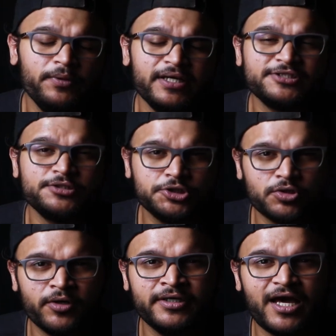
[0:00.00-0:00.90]
you guys
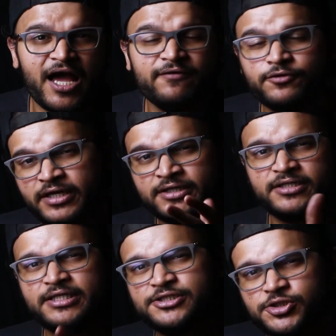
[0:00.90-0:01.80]
enjoyed. I would
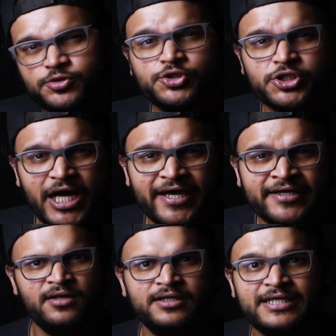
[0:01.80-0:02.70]
encourage you to try
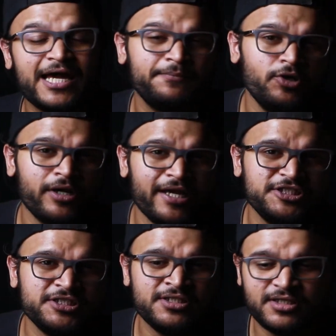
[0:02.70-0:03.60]
it. Tag me on
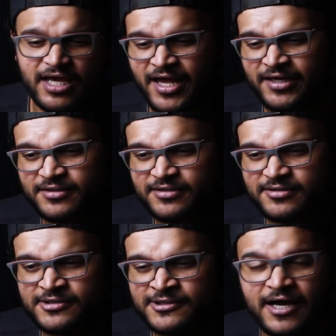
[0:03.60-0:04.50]
IG, and
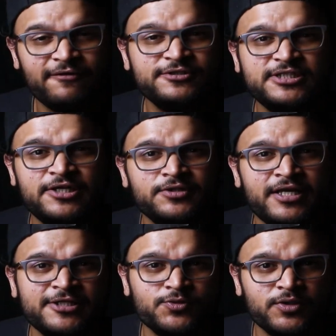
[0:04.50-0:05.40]
I will see you in the
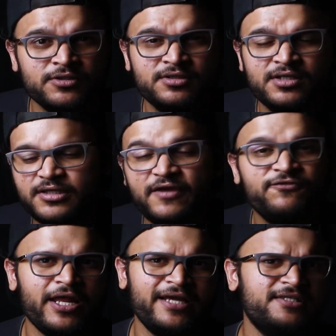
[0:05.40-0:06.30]
next one. If
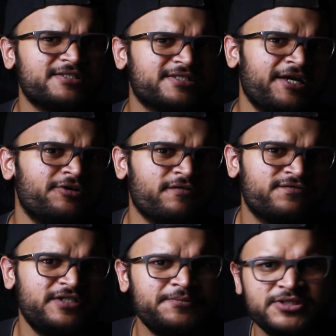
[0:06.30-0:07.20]
you like these kind
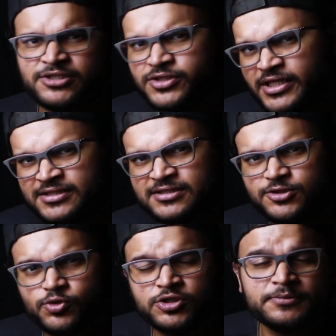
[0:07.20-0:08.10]
of tips and tricks,
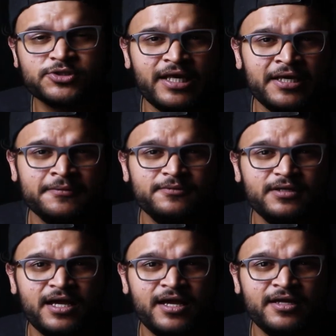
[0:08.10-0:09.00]
do subscribe,
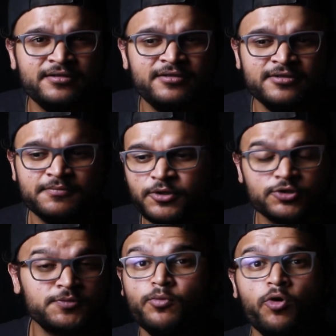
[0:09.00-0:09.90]
and
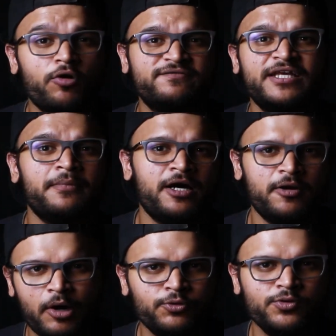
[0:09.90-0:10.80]
because more of them are
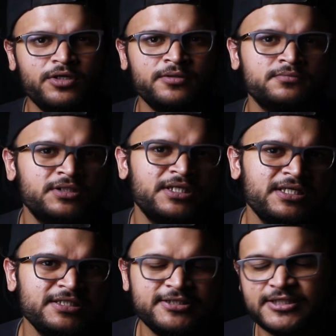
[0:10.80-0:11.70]
about to come.
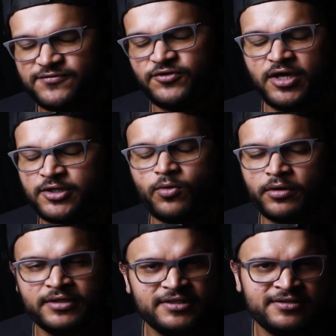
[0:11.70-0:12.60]
Since we are in
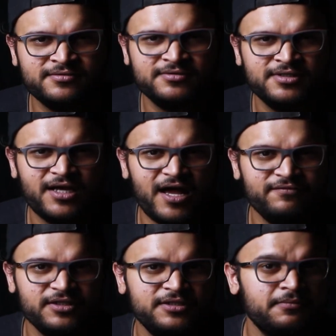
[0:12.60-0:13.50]
quarantine, I have
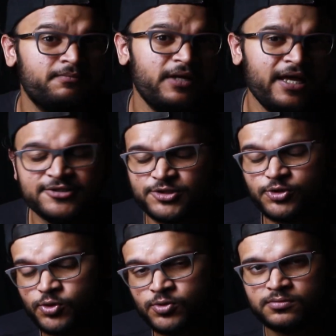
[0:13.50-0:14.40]
nothing else to
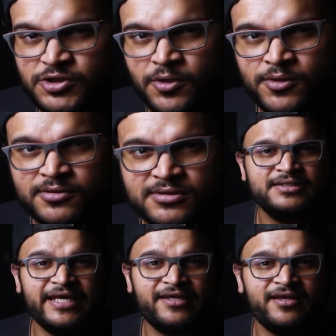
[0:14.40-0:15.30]
do. So
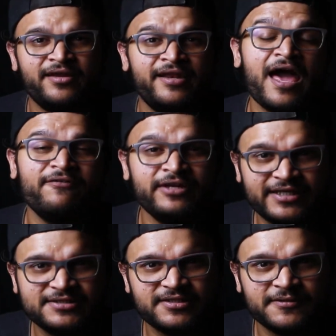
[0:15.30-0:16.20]
take care and have a
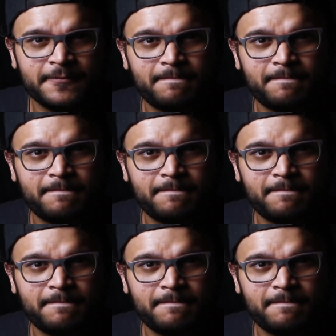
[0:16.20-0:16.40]
nice day.